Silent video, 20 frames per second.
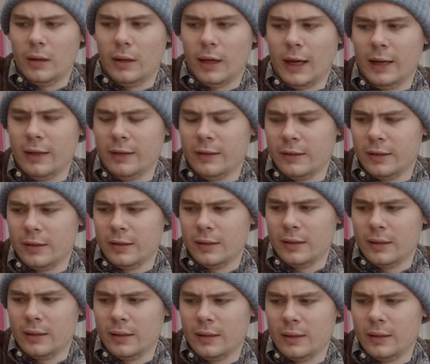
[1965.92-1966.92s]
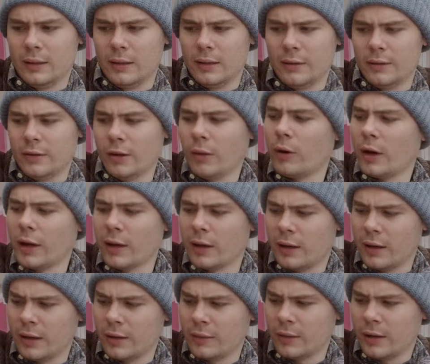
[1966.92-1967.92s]
And so
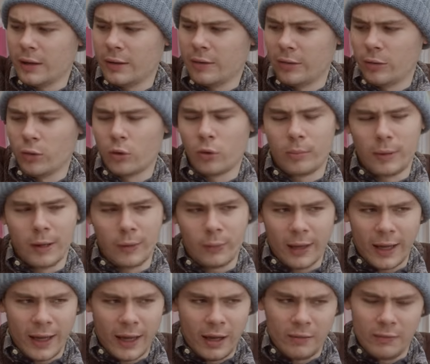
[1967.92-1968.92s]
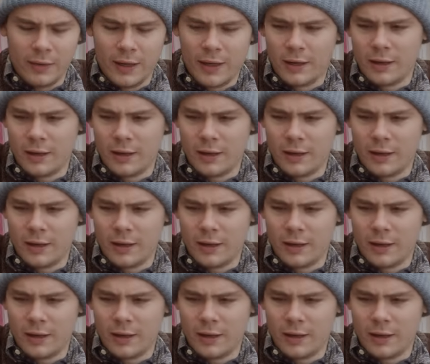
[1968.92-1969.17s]
I thought my way out of it,